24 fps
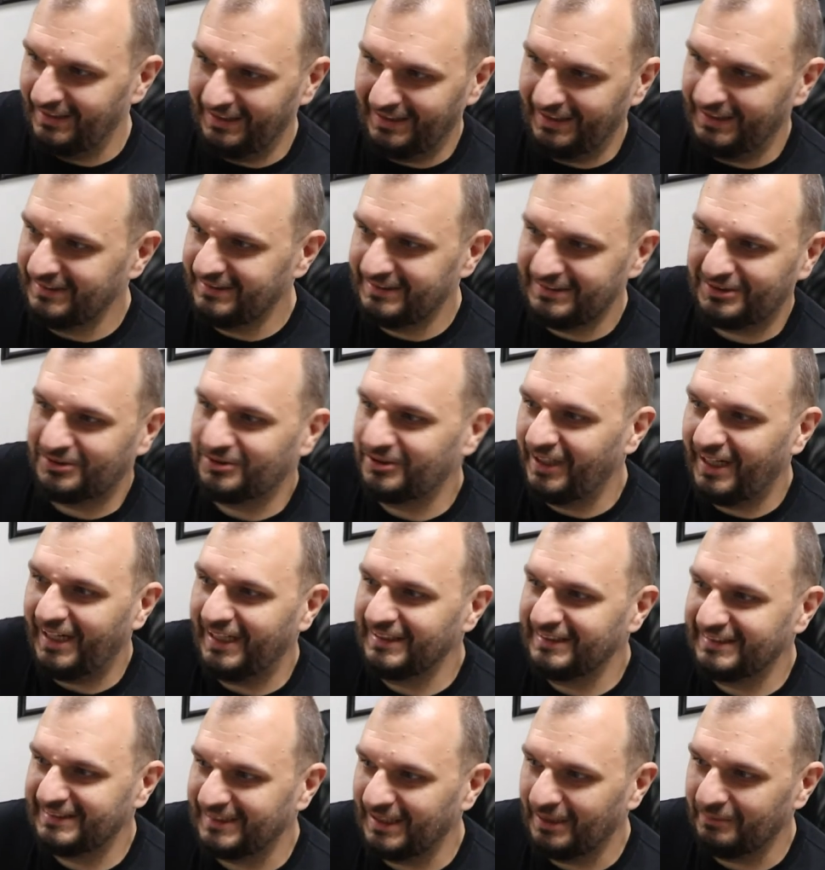Let's
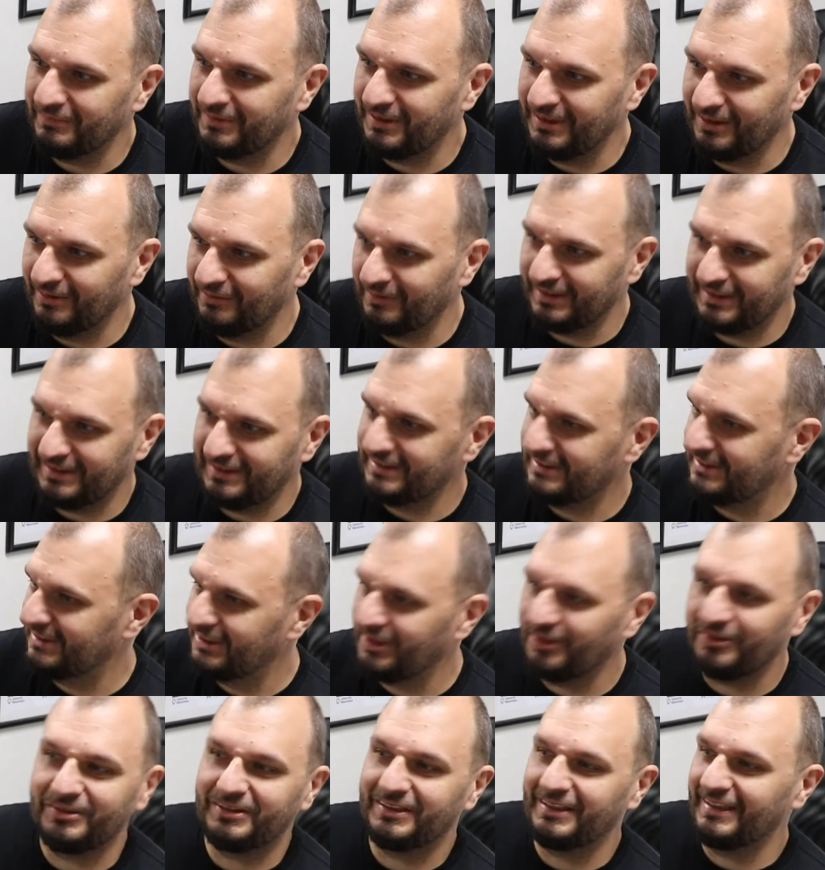try something that is
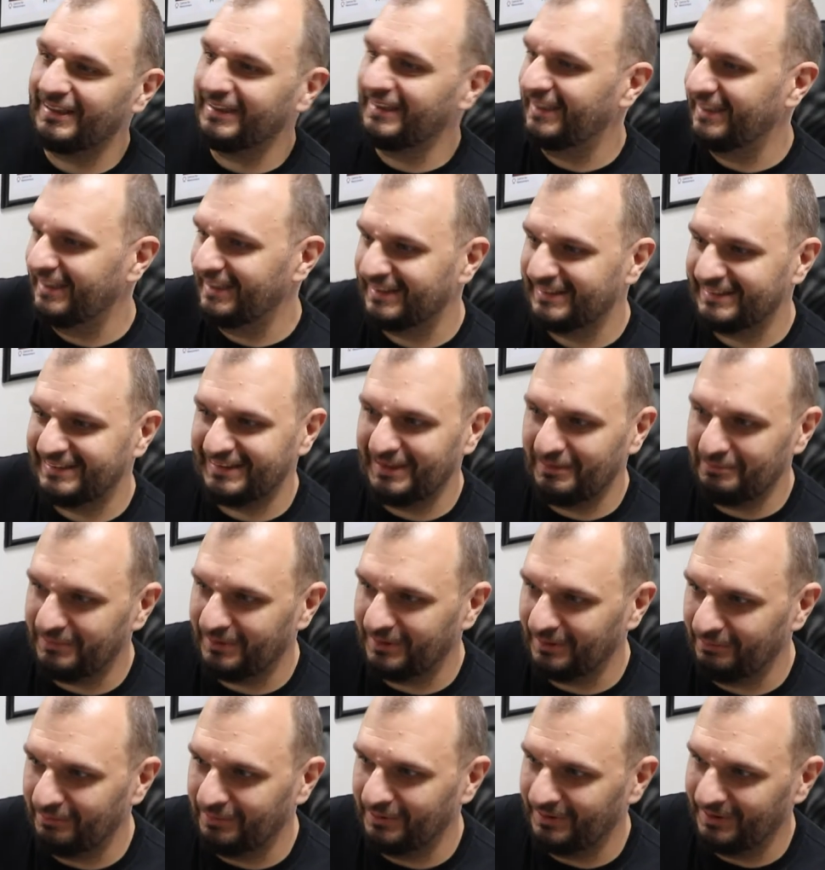totally
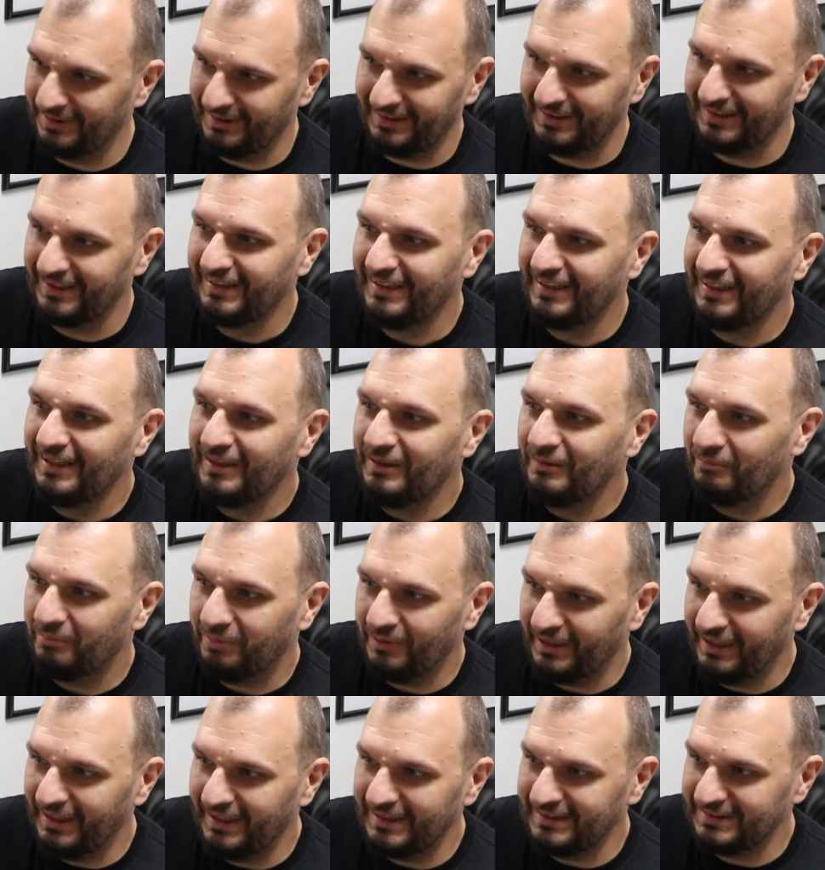unacceptable,
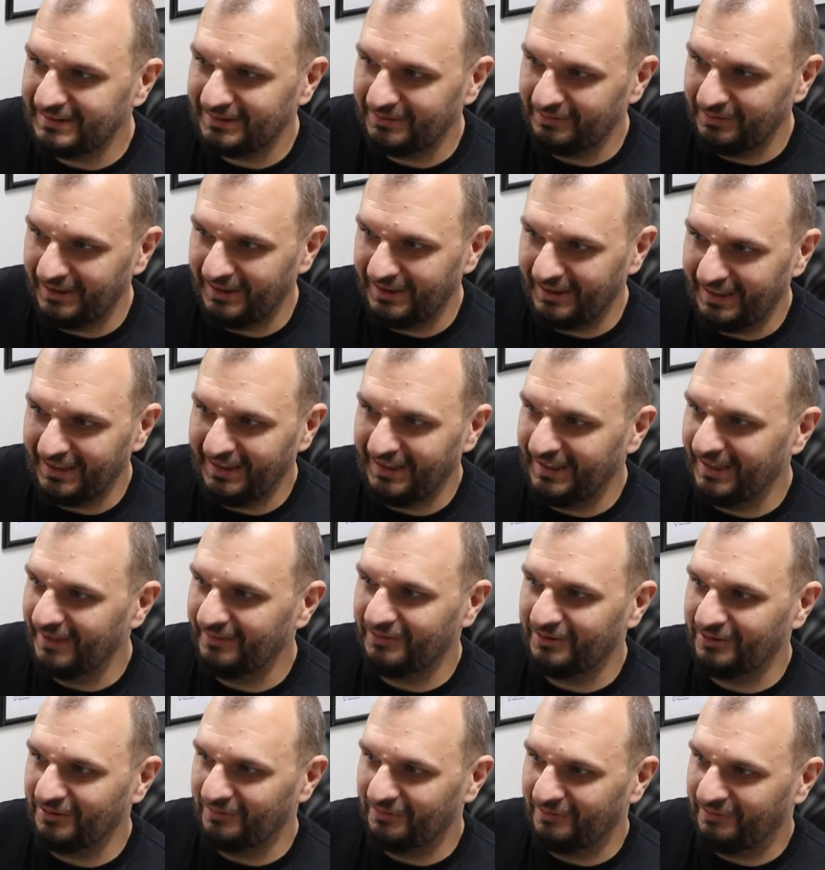place where I
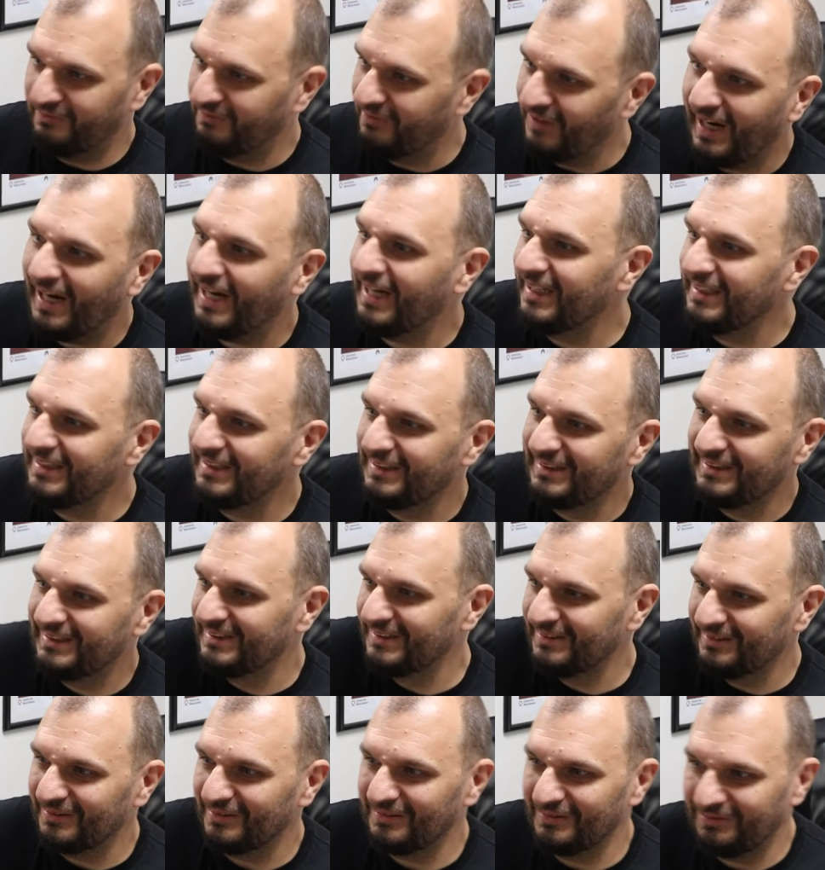have to fight
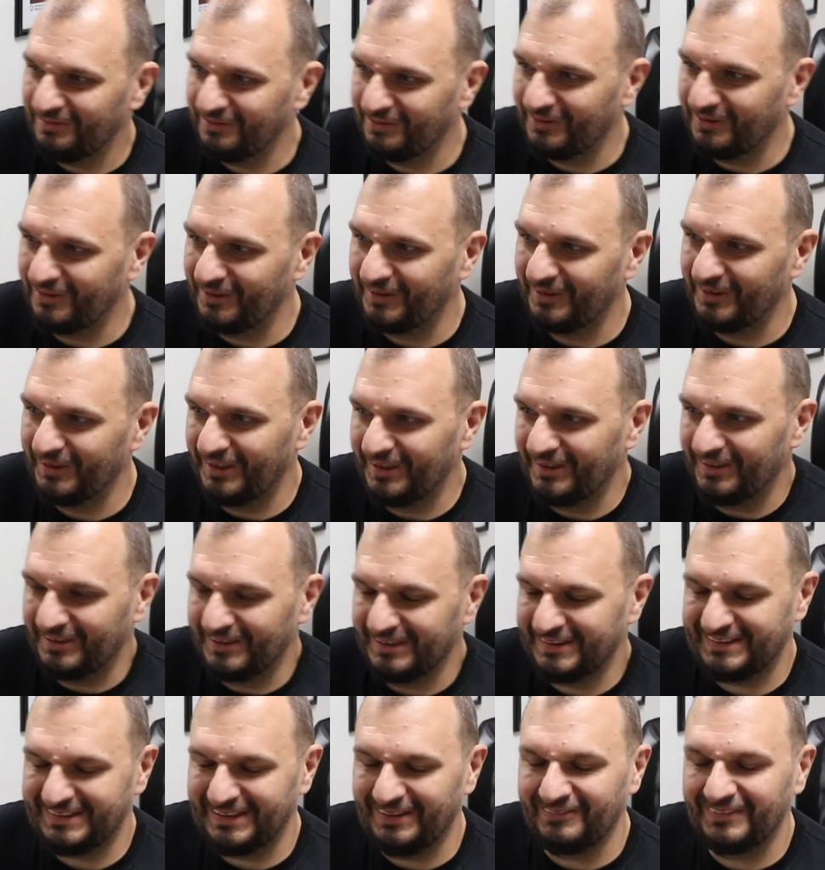for
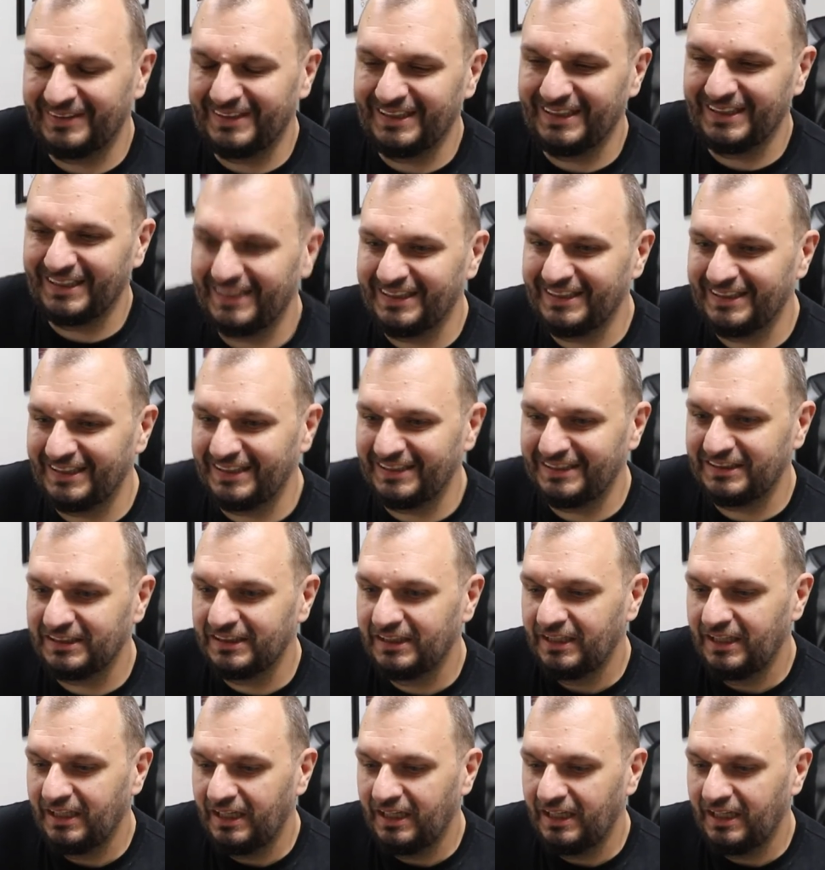or something like that.